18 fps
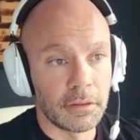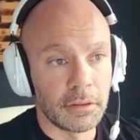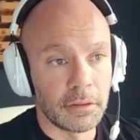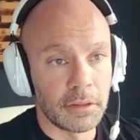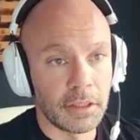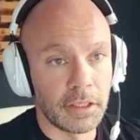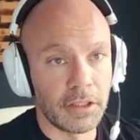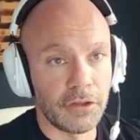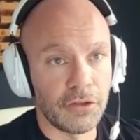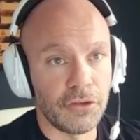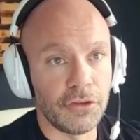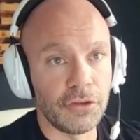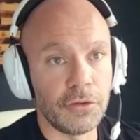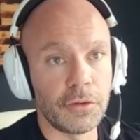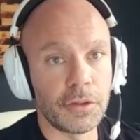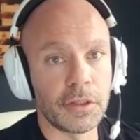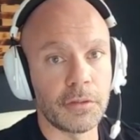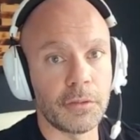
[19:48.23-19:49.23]
And
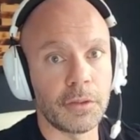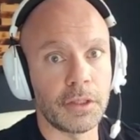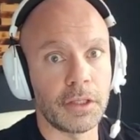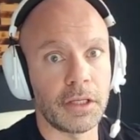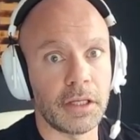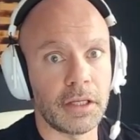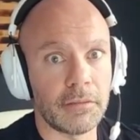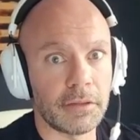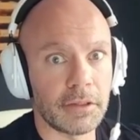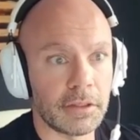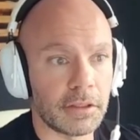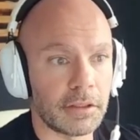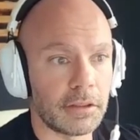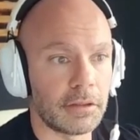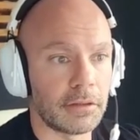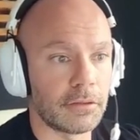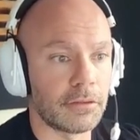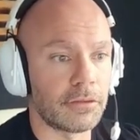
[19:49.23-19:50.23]
doing it with a heavy
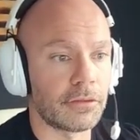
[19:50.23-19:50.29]
load.